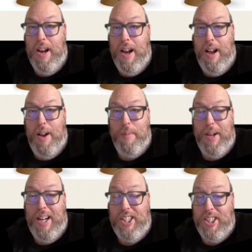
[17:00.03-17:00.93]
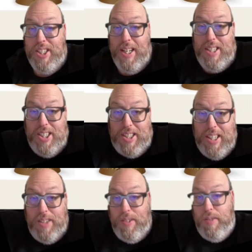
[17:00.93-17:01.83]
As you can see,
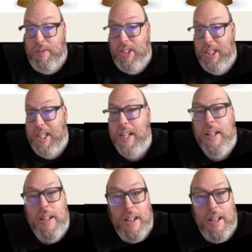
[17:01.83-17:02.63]
distinctive differences here.